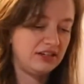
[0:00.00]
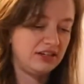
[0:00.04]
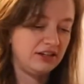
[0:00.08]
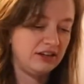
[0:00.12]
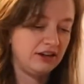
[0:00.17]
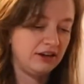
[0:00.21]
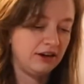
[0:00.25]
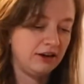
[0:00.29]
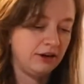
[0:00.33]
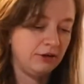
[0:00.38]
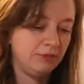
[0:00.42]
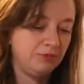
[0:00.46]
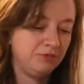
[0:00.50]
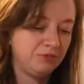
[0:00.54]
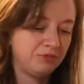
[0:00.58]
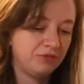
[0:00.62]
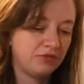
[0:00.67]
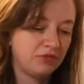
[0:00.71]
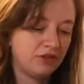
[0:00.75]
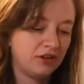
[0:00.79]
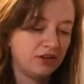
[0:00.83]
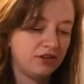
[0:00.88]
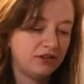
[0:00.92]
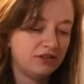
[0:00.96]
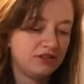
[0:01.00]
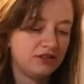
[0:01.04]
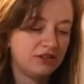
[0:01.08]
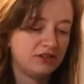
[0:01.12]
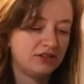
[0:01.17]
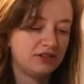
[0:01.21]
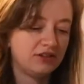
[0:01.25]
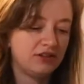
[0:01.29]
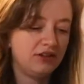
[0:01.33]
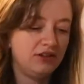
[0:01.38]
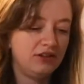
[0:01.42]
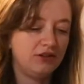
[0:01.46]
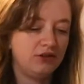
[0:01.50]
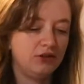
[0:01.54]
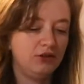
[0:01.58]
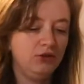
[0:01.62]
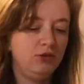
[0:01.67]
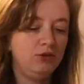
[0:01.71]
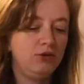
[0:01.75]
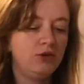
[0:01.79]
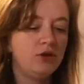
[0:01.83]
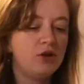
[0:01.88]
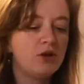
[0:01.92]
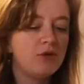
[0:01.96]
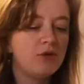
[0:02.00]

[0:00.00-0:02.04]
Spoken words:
here. So,